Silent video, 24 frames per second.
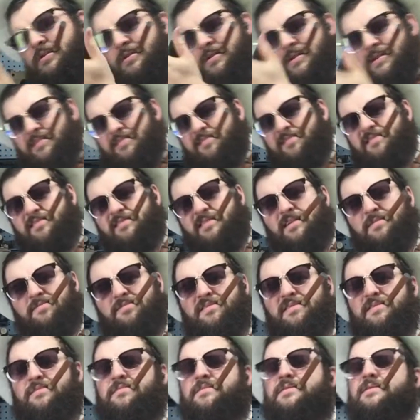And it dumps
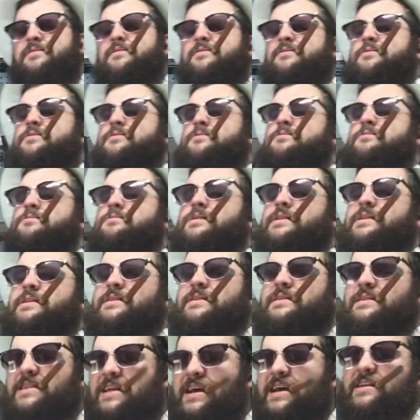them
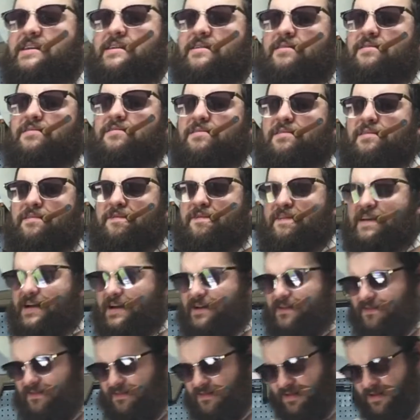ridiculously
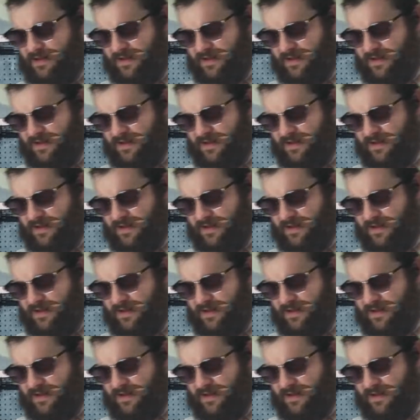fast.